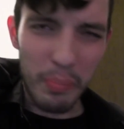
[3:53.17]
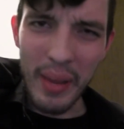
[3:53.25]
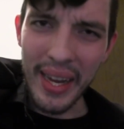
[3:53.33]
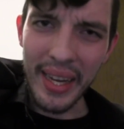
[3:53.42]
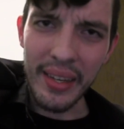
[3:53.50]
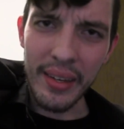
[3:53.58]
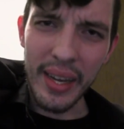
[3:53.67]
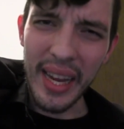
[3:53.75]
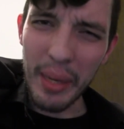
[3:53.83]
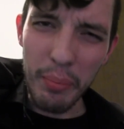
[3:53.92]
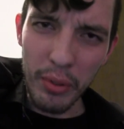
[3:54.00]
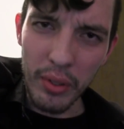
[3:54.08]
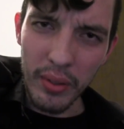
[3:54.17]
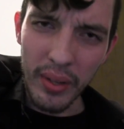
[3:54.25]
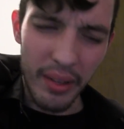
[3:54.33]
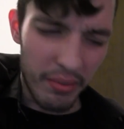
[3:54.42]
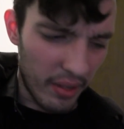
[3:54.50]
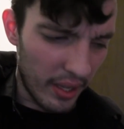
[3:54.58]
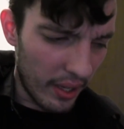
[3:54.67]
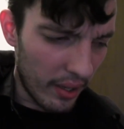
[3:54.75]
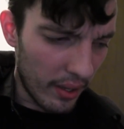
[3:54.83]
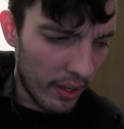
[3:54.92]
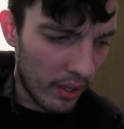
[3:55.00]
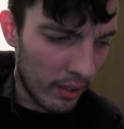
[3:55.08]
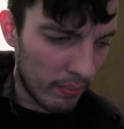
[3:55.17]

back in April, I think.